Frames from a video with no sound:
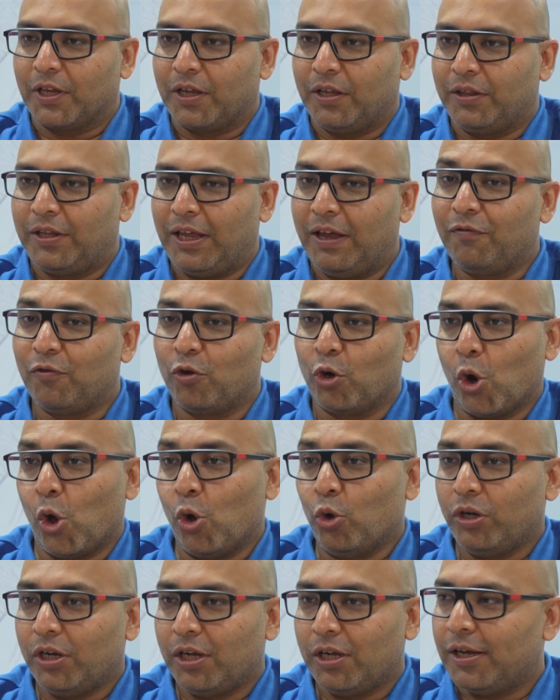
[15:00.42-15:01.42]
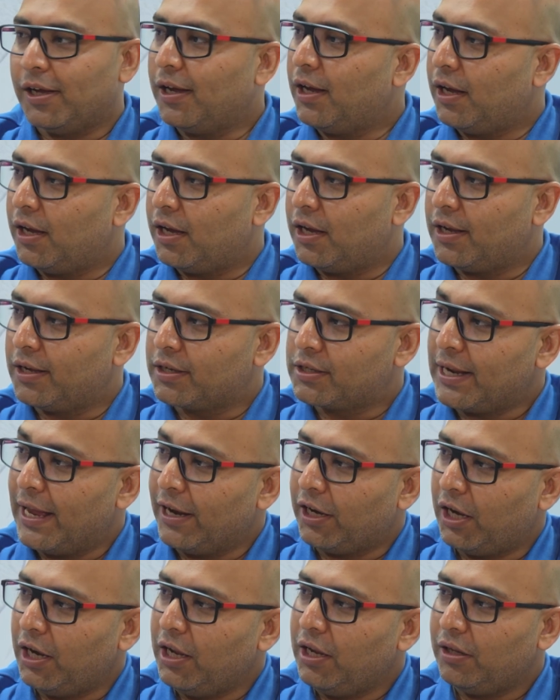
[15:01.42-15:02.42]
they've grown
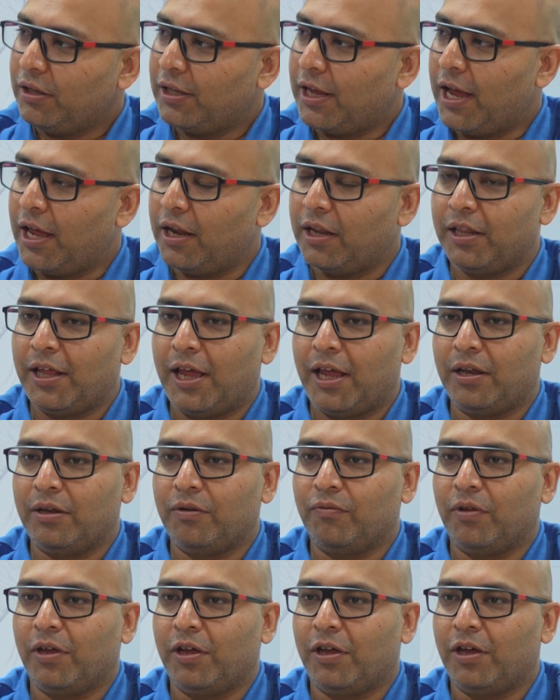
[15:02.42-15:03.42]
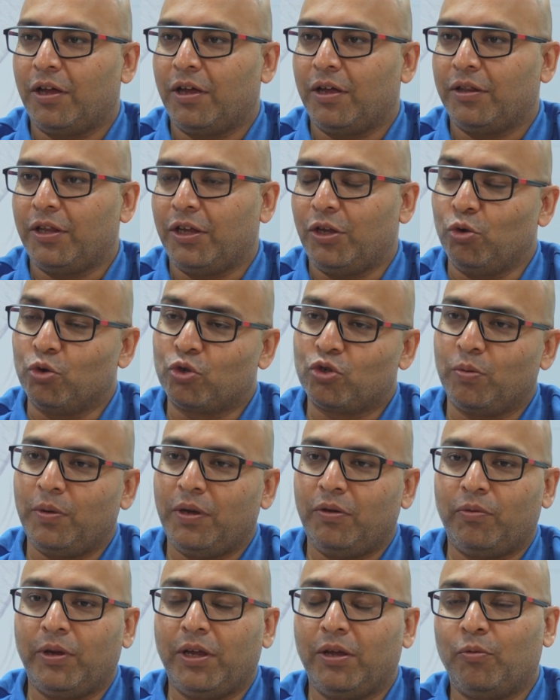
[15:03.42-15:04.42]
slightly than they used to
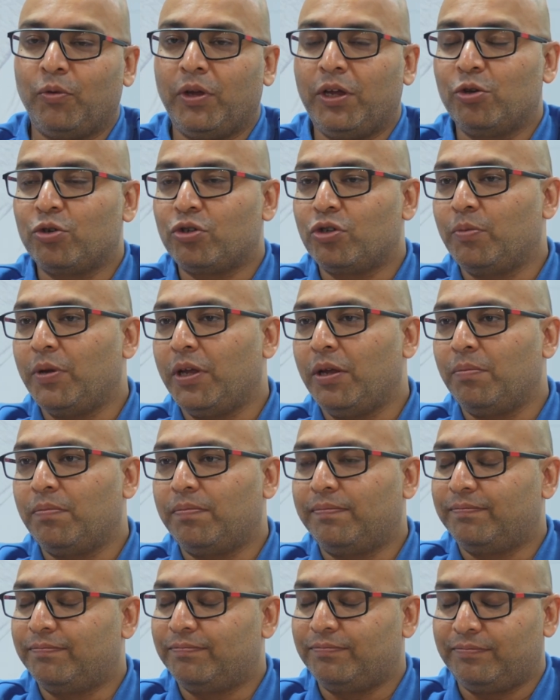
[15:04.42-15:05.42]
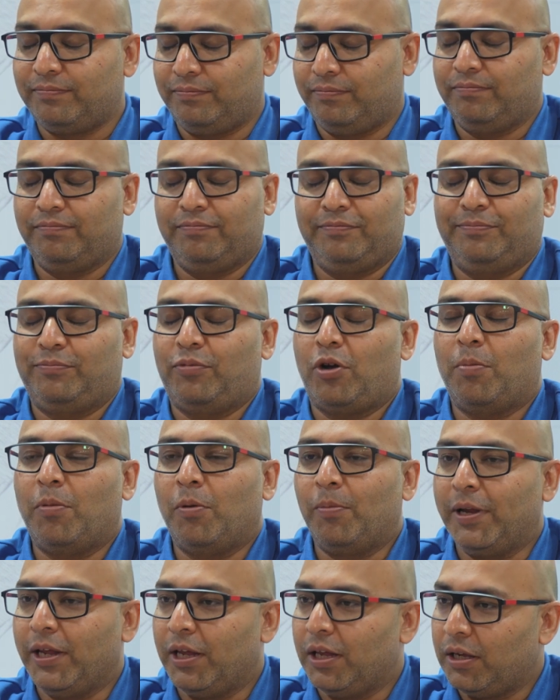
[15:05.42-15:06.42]
be. We used to be
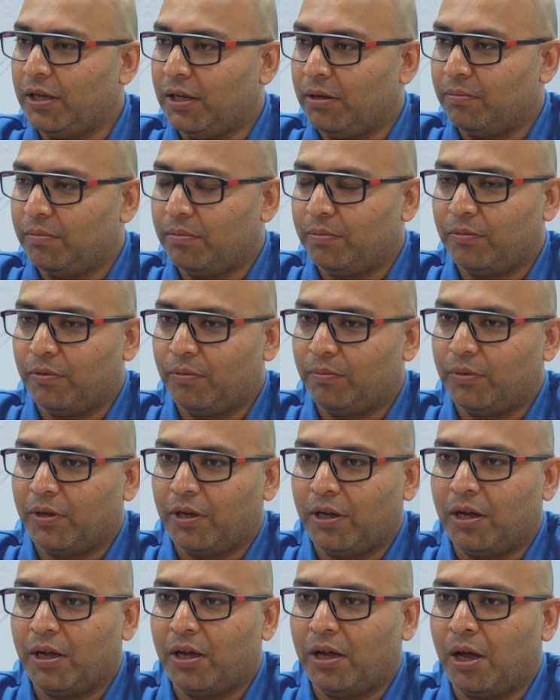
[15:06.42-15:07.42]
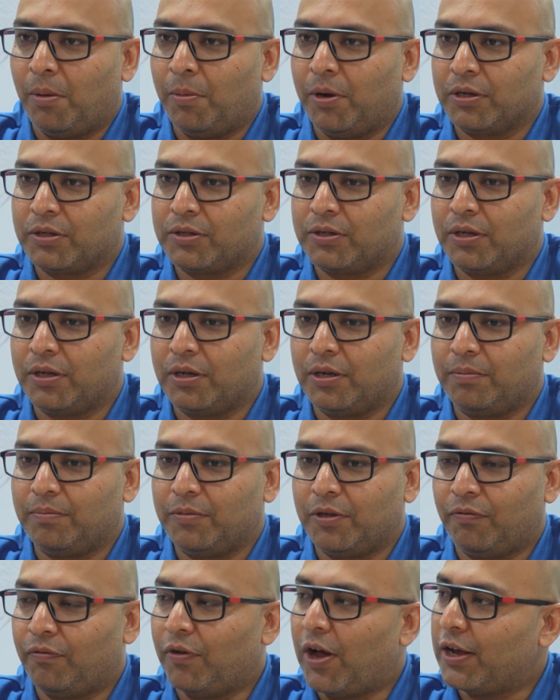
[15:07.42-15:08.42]
probably amongst
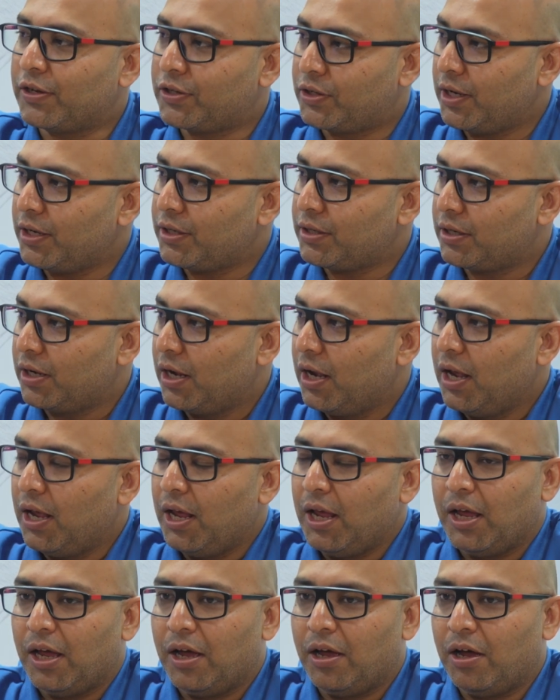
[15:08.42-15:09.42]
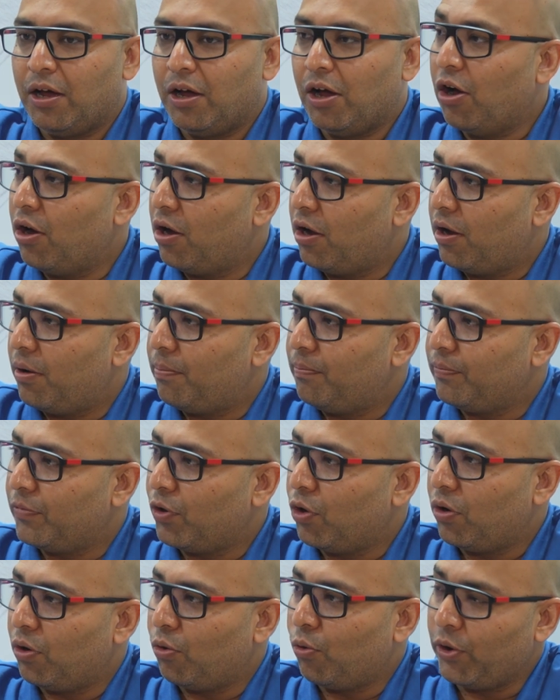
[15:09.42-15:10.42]
the fastest
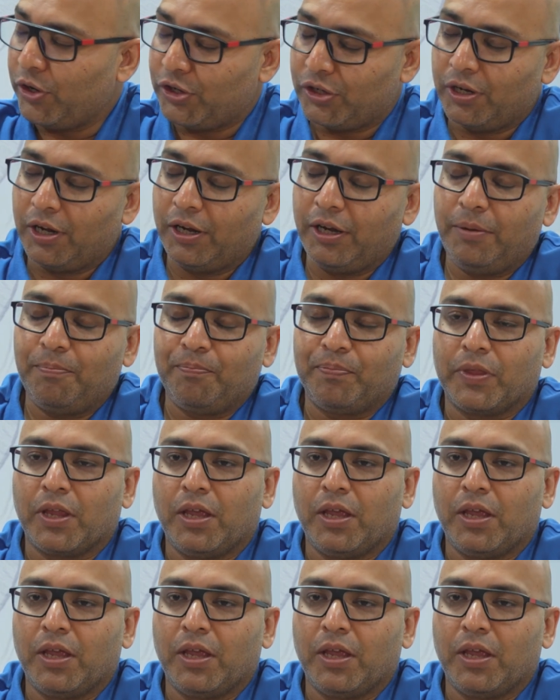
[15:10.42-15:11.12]
originally.